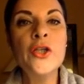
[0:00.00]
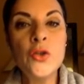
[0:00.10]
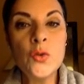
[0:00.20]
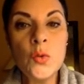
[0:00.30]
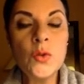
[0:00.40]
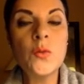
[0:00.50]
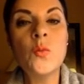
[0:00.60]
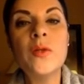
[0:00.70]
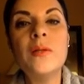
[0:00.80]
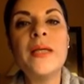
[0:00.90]
you
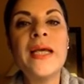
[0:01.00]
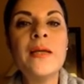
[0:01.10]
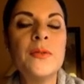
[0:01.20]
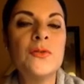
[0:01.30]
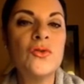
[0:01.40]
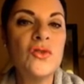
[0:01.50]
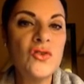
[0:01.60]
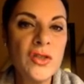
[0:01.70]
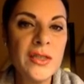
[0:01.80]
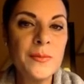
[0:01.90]
will be able to
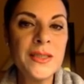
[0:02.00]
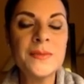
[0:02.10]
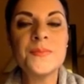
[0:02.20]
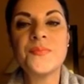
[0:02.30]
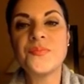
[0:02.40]
determine